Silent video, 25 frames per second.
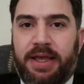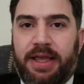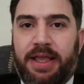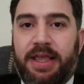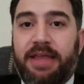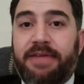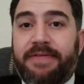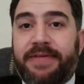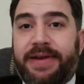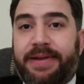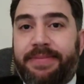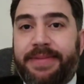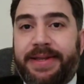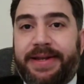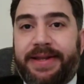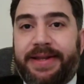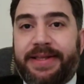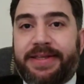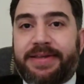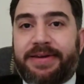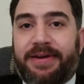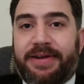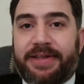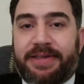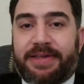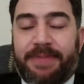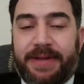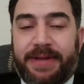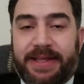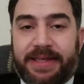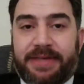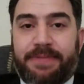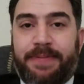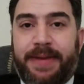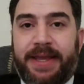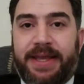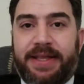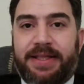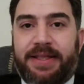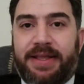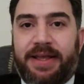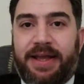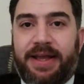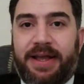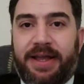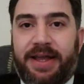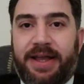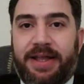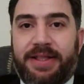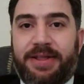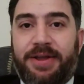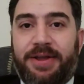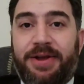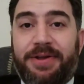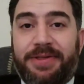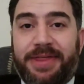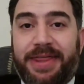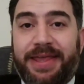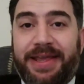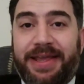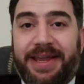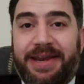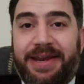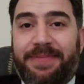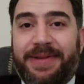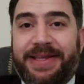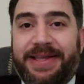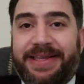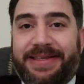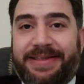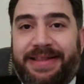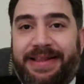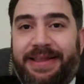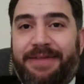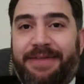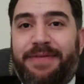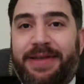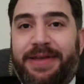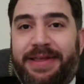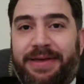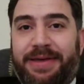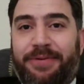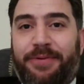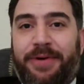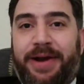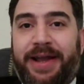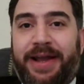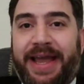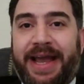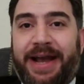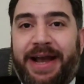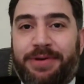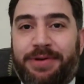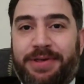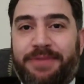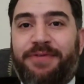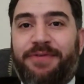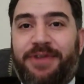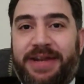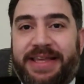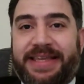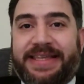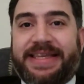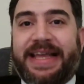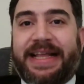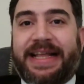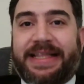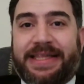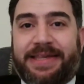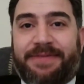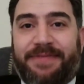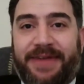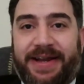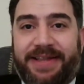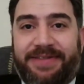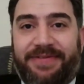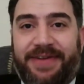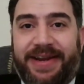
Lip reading: Even, I mean, let's call a spade a spade. I don't think anybody's leaving the White House fully satisfied